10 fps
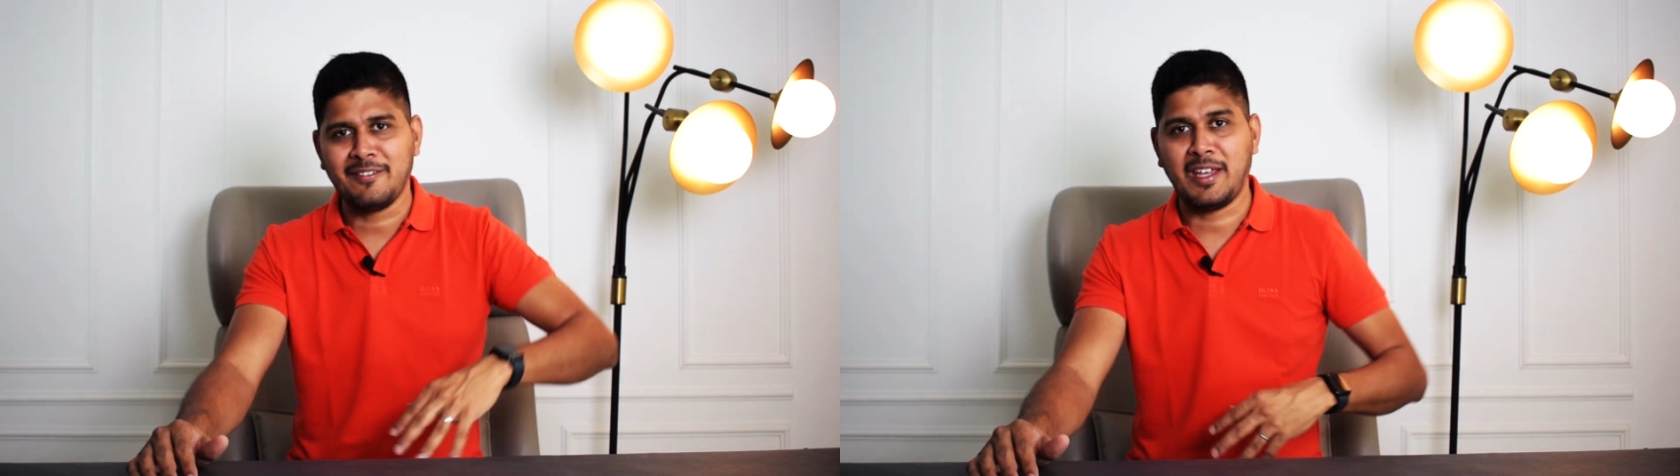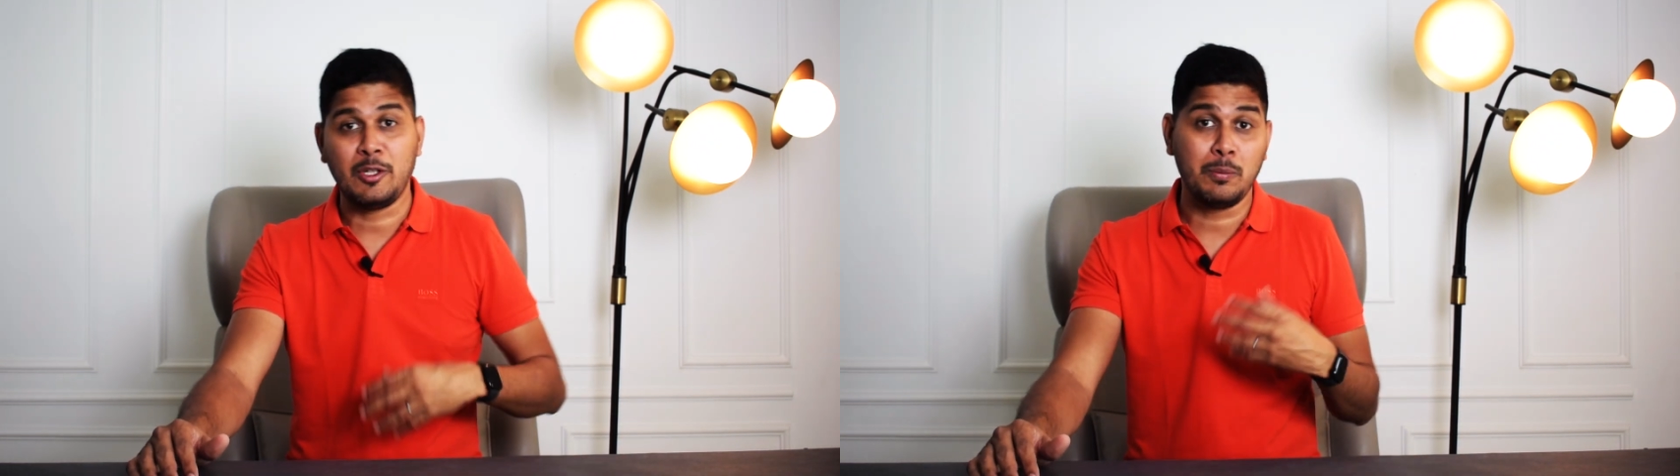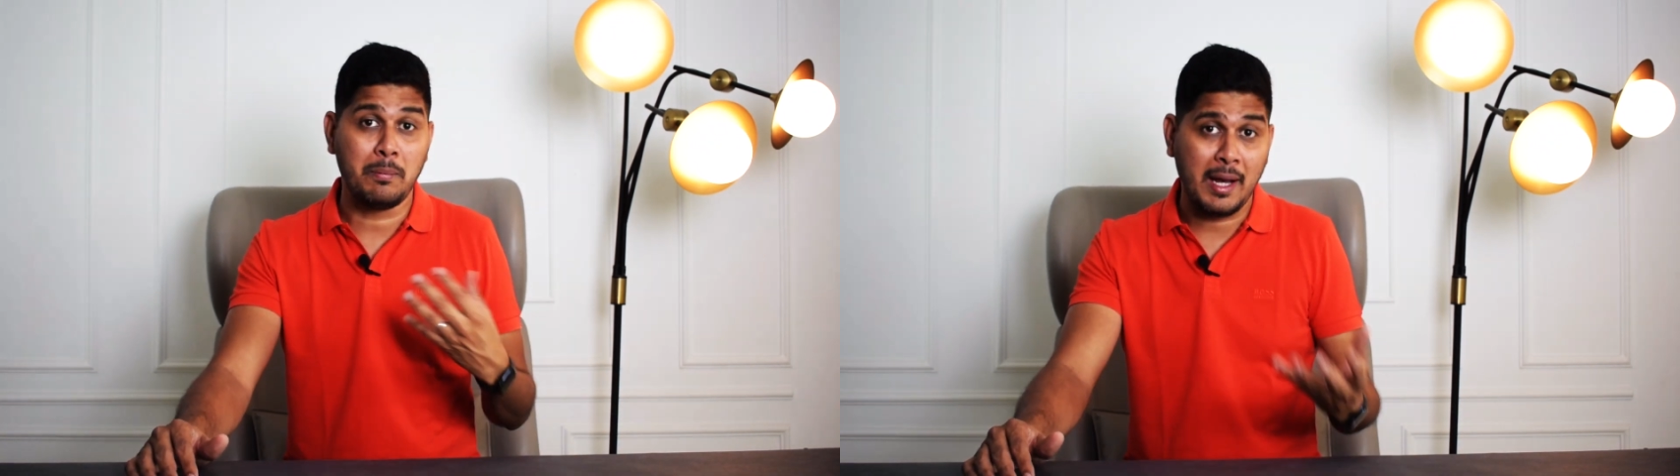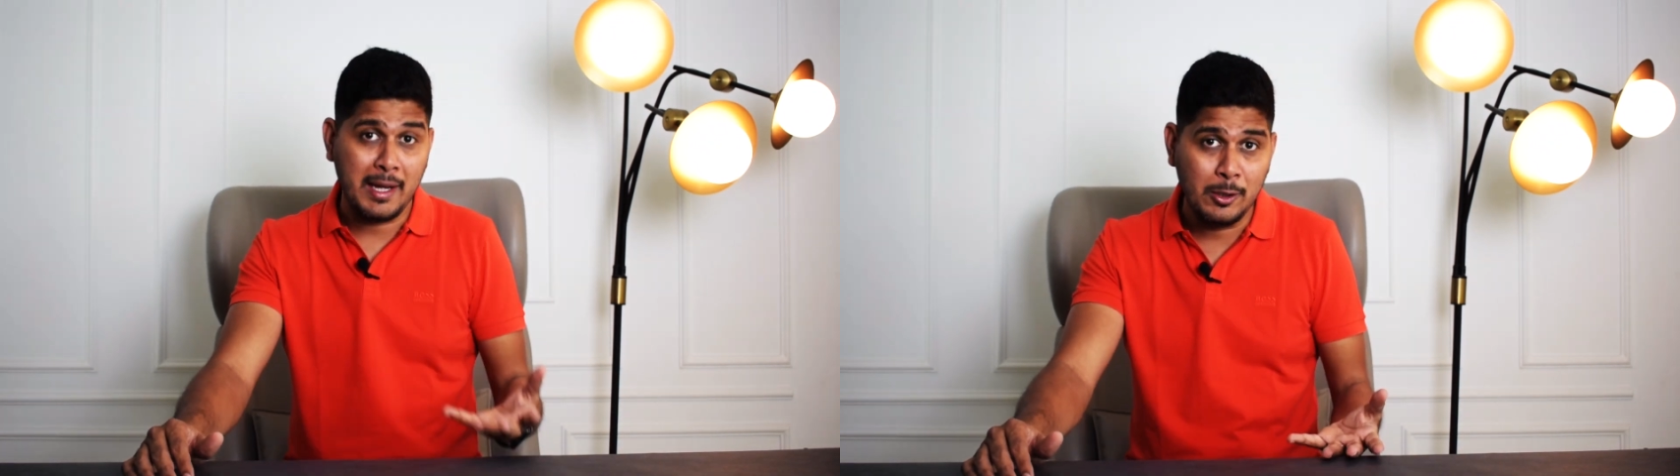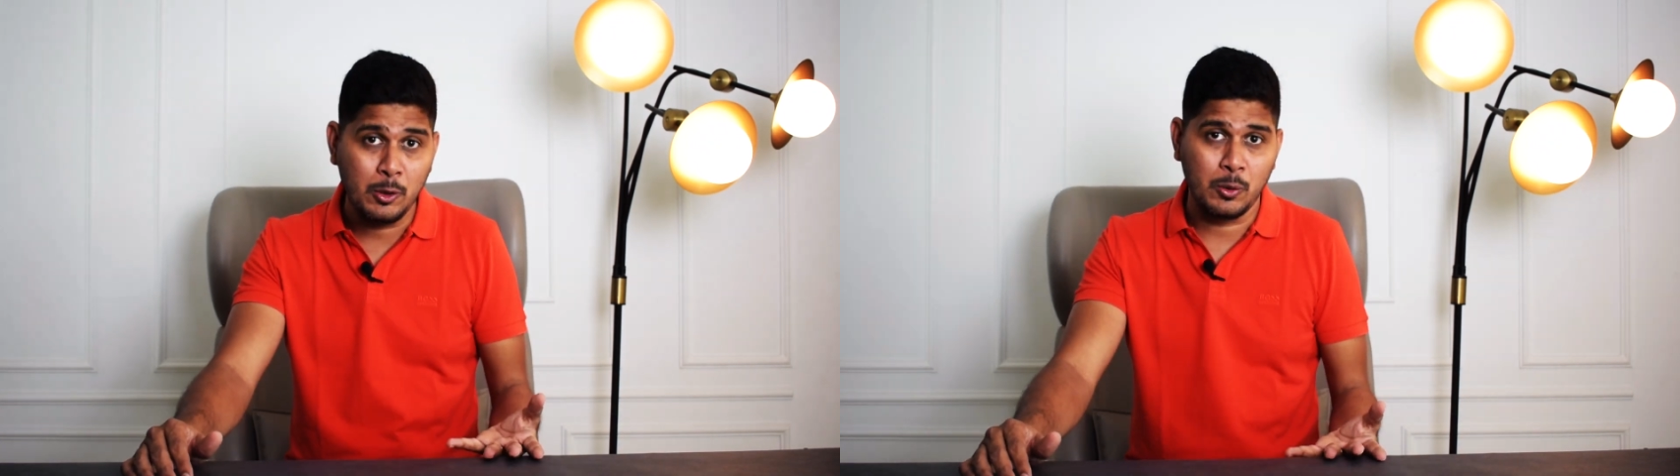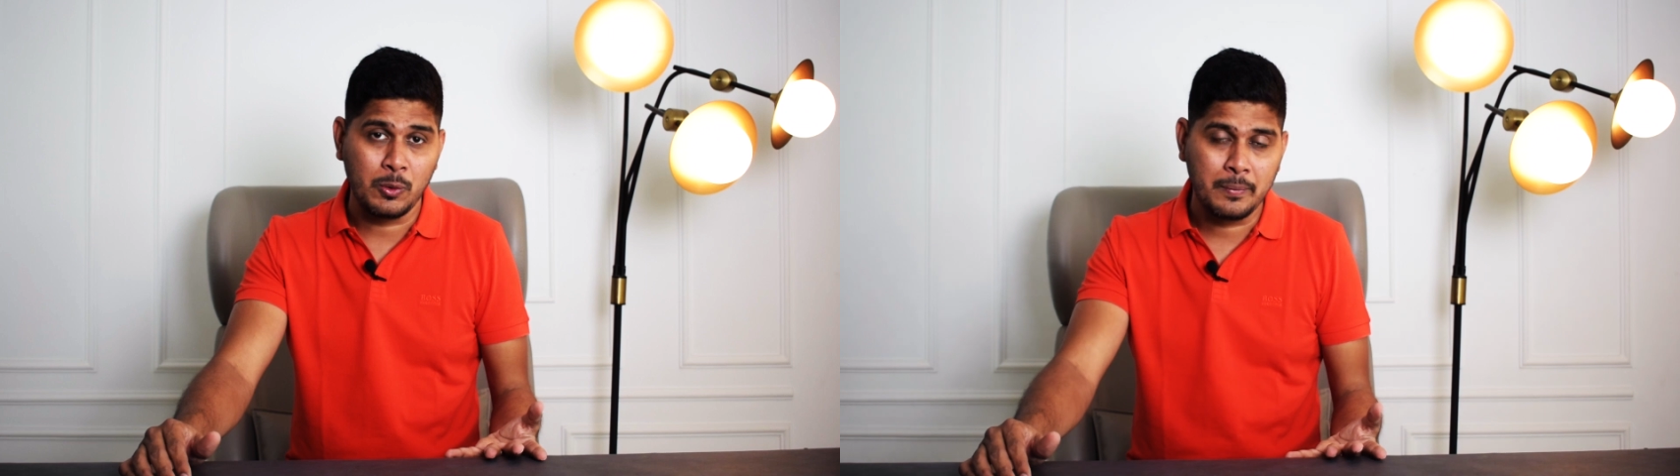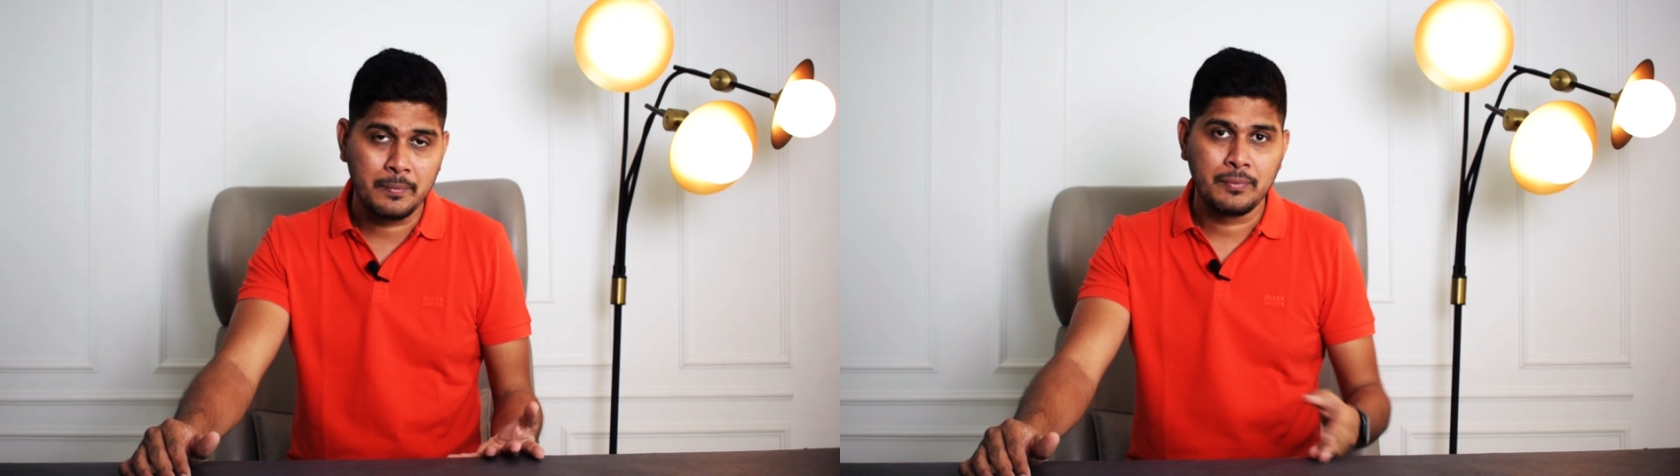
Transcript: where you buy low,